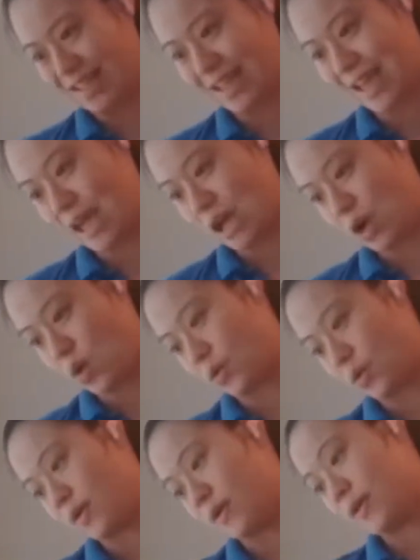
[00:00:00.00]

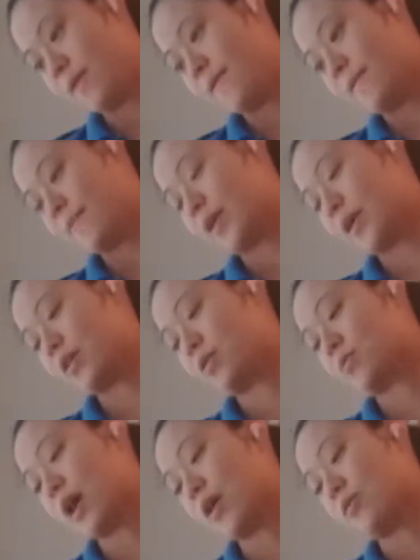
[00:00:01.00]
down and
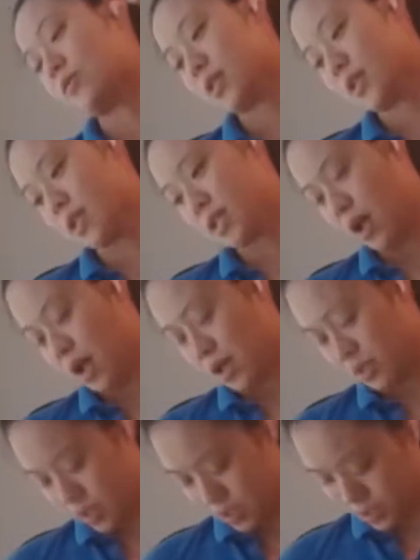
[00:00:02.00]
around to the
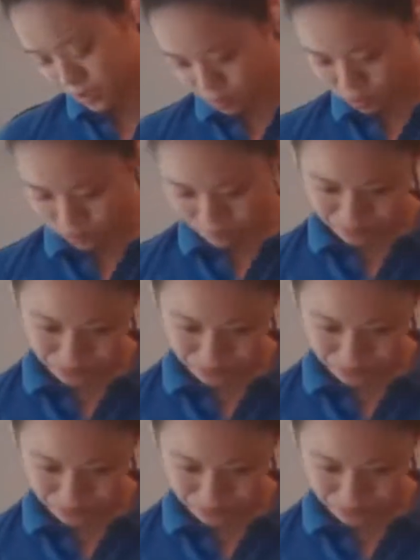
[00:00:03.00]
side like so.